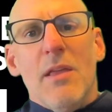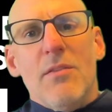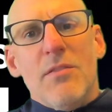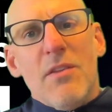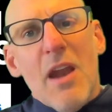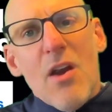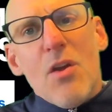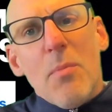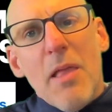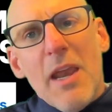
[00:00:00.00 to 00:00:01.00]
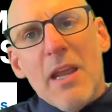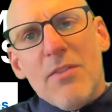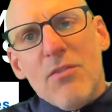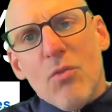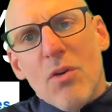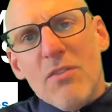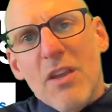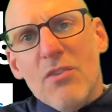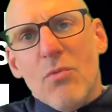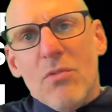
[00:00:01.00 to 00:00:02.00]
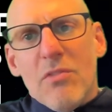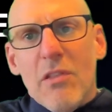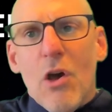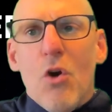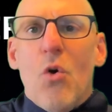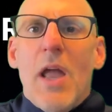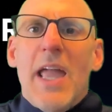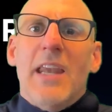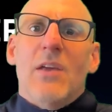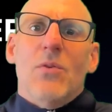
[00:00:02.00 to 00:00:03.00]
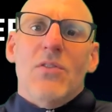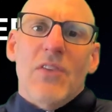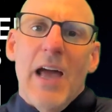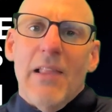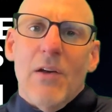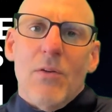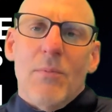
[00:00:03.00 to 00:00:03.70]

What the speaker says: Scenario planning at this organization was slow and it was siloed.